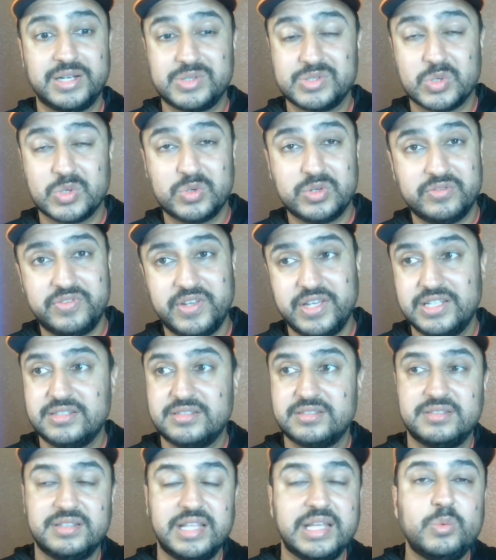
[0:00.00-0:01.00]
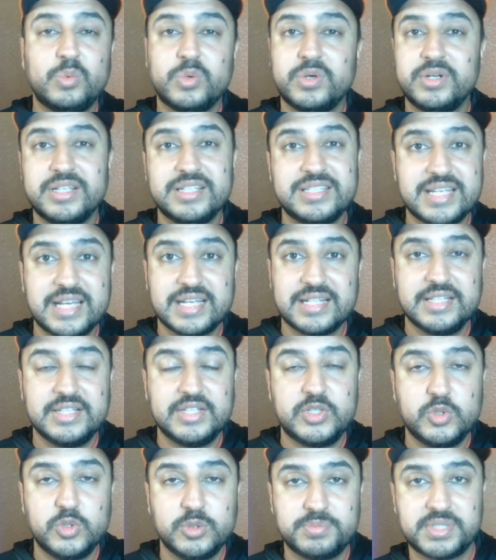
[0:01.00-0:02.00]
Arizona fans, they weren't
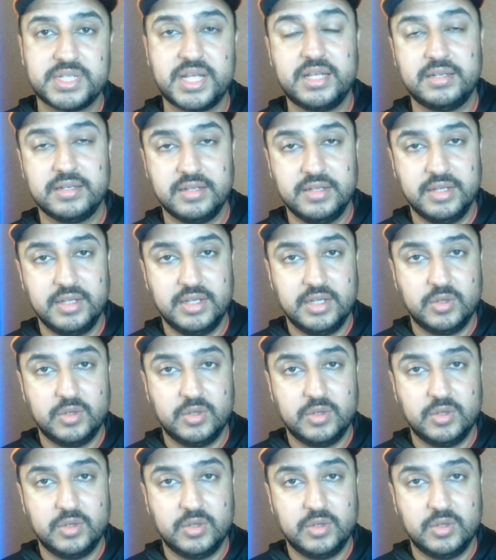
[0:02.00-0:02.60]
exactly too upset